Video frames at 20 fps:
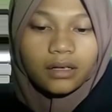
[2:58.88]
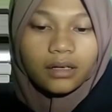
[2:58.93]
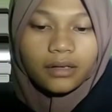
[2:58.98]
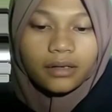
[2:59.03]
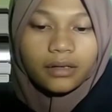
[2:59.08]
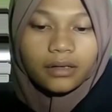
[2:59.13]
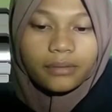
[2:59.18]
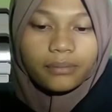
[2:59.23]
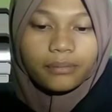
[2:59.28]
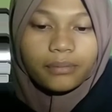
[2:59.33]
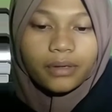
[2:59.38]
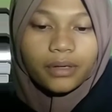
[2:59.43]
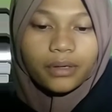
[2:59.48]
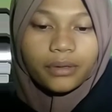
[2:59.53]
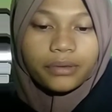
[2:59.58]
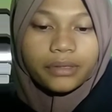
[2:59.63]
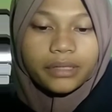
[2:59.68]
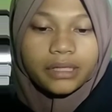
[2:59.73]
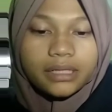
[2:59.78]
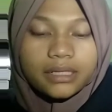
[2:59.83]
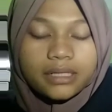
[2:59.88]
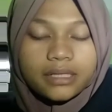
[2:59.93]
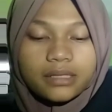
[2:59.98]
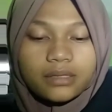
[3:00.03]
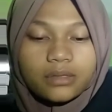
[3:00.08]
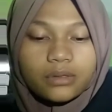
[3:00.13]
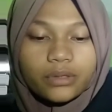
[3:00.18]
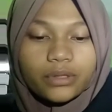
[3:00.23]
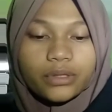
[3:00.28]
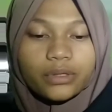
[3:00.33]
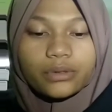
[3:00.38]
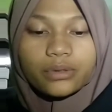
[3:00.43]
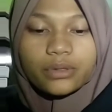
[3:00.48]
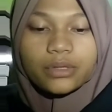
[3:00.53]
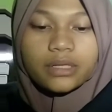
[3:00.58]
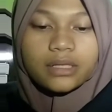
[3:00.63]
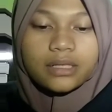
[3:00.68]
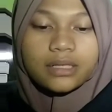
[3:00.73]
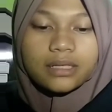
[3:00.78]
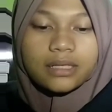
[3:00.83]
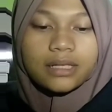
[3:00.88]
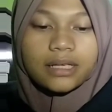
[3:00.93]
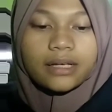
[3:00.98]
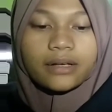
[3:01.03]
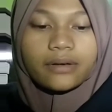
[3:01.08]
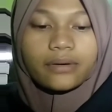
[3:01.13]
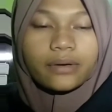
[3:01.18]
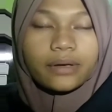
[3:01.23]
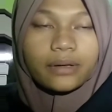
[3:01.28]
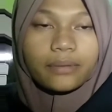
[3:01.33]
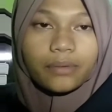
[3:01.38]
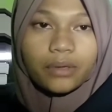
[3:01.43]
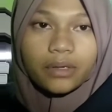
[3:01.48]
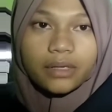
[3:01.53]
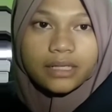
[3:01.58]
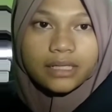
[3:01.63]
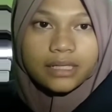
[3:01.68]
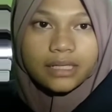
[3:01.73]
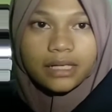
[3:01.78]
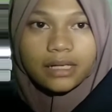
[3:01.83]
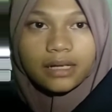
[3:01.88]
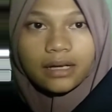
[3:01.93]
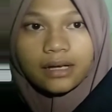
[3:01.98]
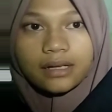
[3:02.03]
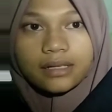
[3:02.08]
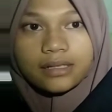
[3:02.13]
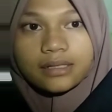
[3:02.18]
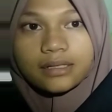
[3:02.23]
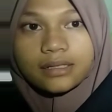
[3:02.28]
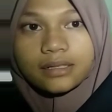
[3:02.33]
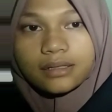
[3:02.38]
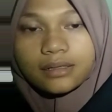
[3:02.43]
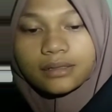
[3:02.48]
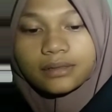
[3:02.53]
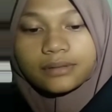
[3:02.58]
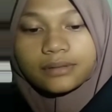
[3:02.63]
borrowers to use their crypto asset as